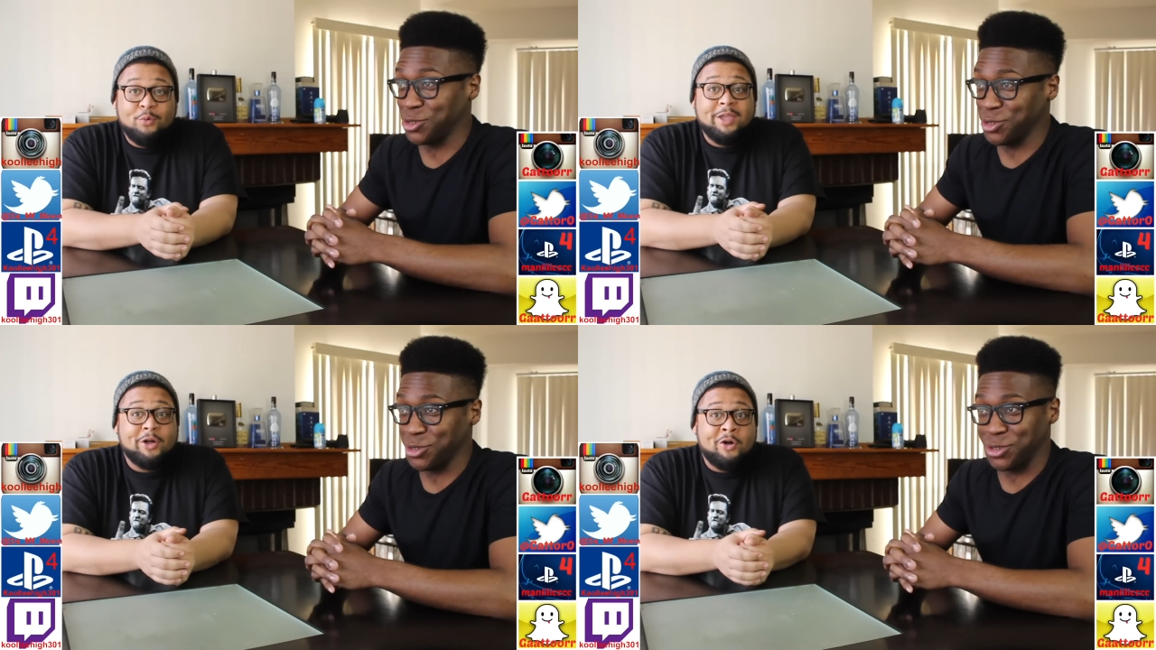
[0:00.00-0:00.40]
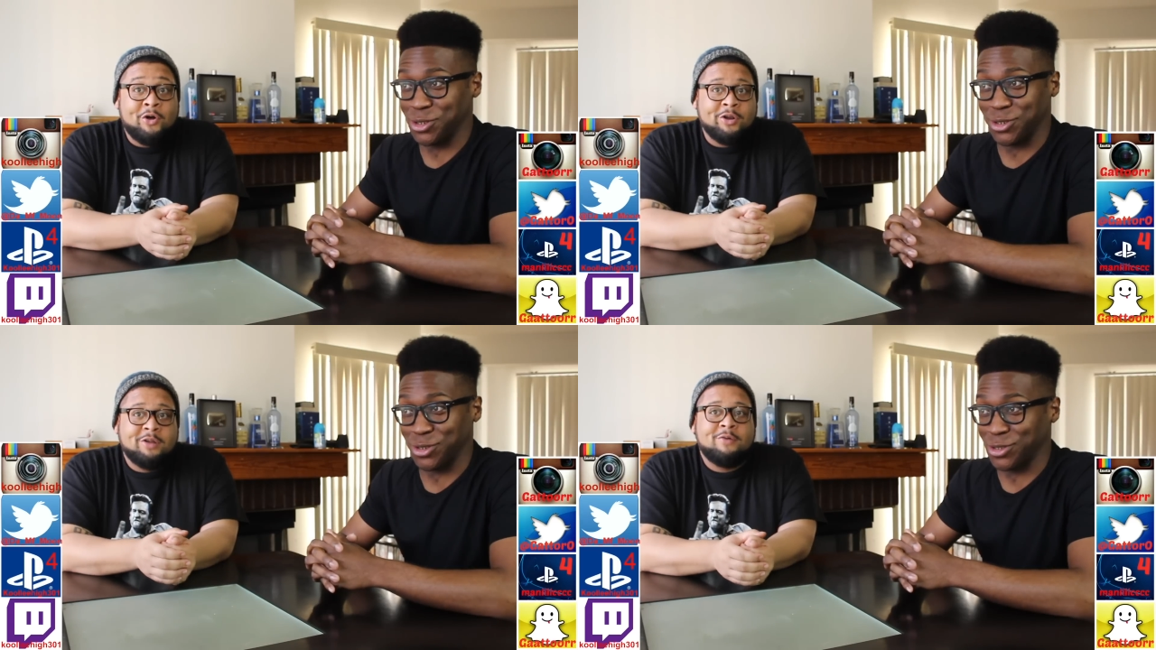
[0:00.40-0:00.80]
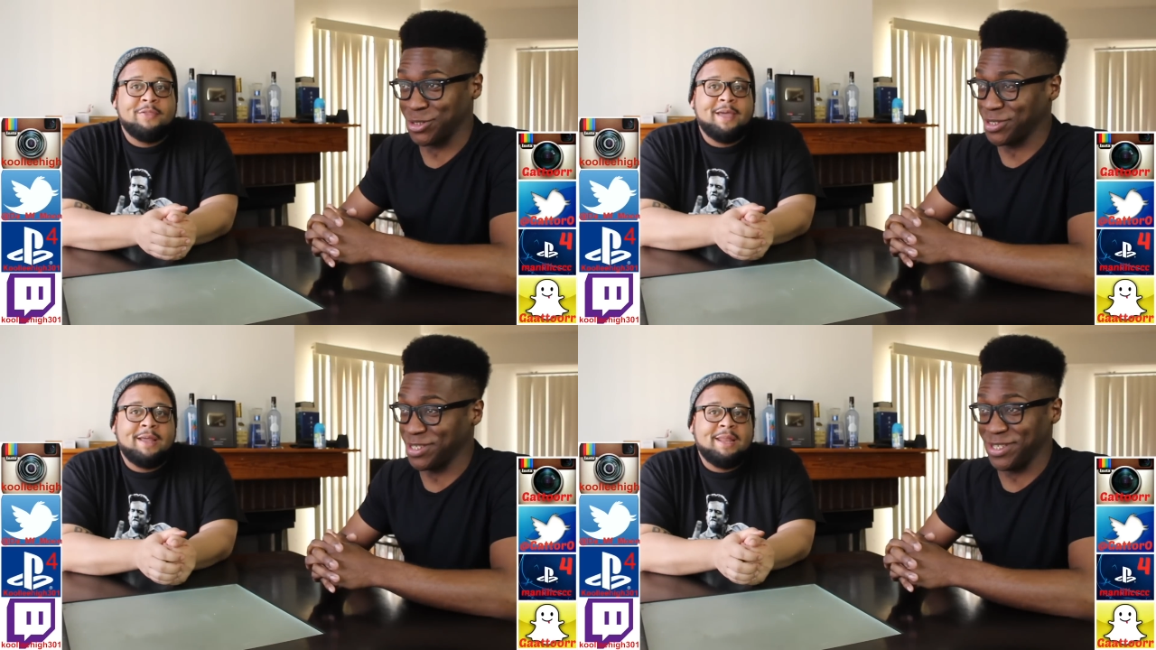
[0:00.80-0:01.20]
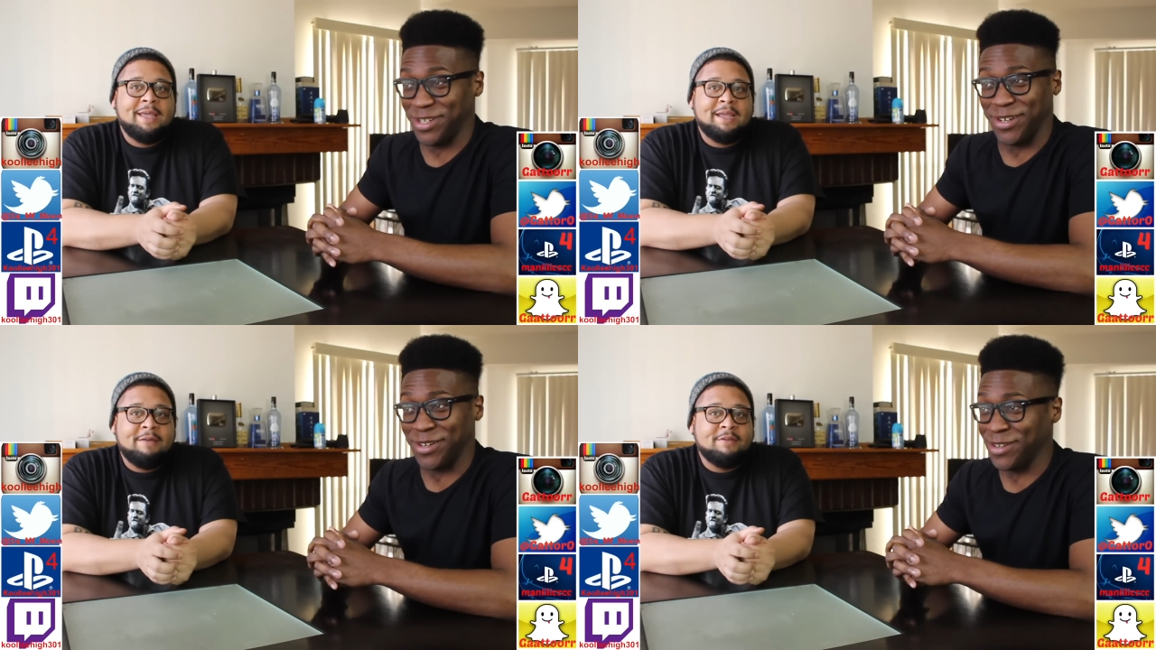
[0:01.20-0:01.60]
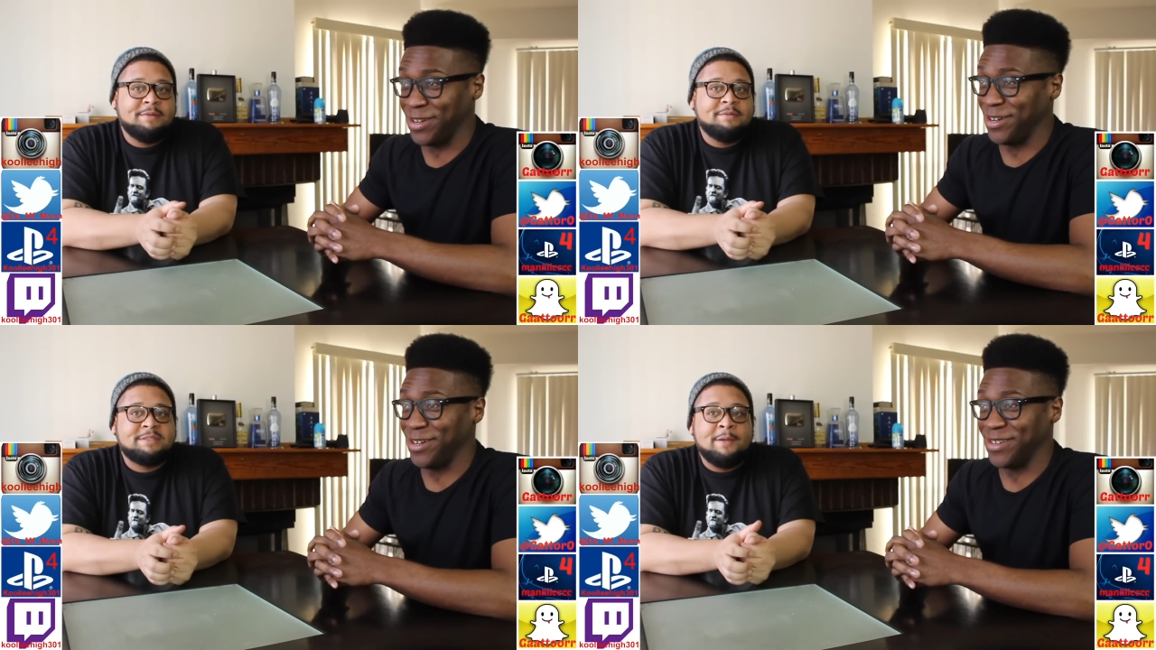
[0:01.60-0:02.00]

Speaker 1: We all know that. Like oh, every oh.